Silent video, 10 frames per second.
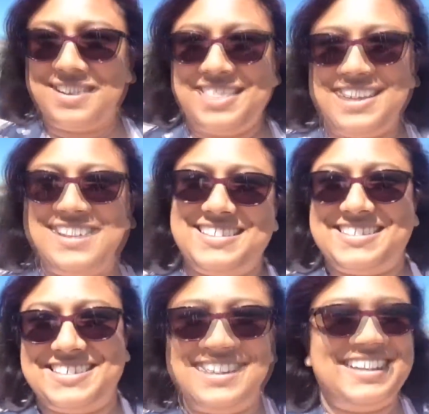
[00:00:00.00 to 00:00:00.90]
I think
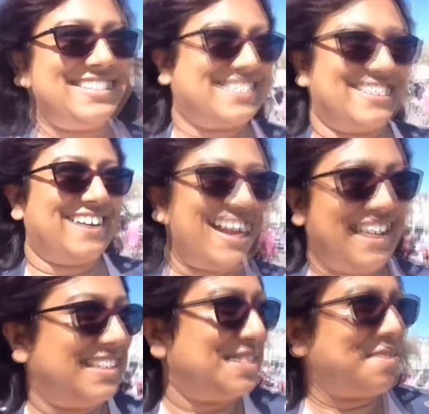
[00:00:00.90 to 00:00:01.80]
it's
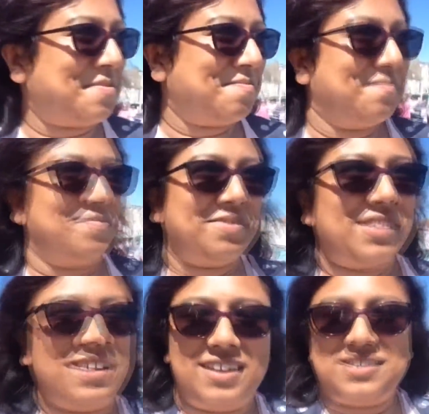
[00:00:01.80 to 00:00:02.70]
great.
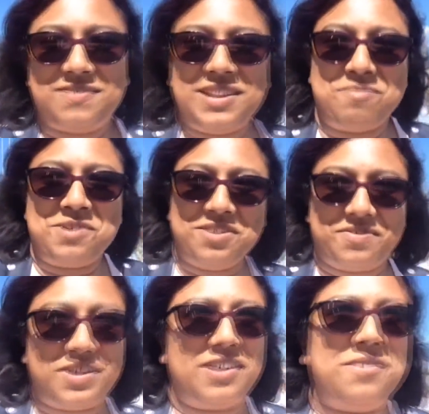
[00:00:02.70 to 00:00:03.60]
It's really
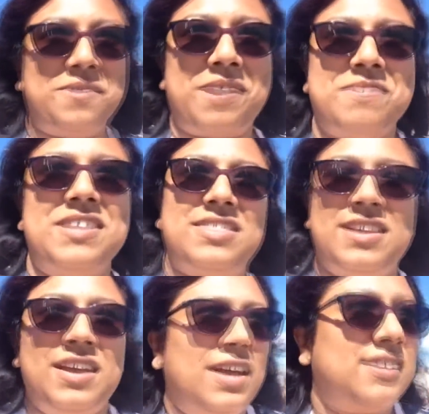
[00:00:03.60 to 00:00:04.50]
beautiful here in Weymouth.
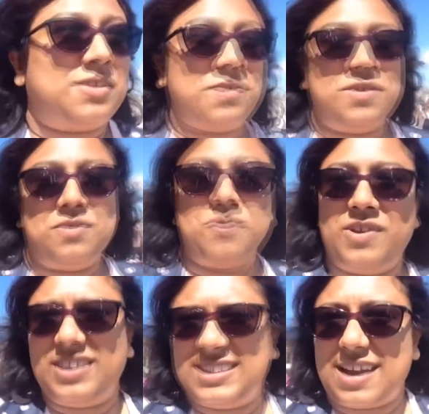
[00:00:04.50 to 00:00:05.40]
So we're
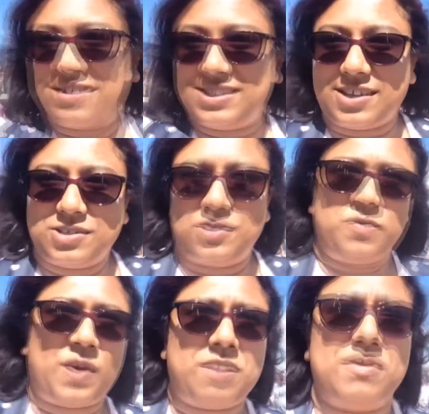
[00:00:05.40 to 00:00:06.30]
in the town centre
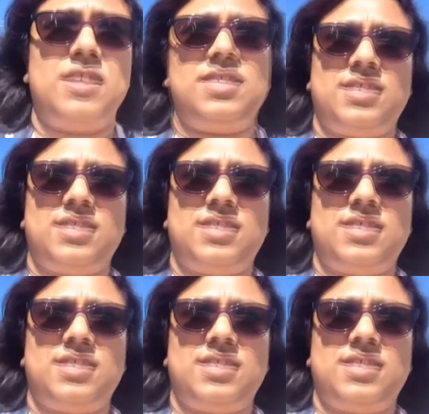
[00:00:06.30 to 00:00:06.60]
of Weymouth,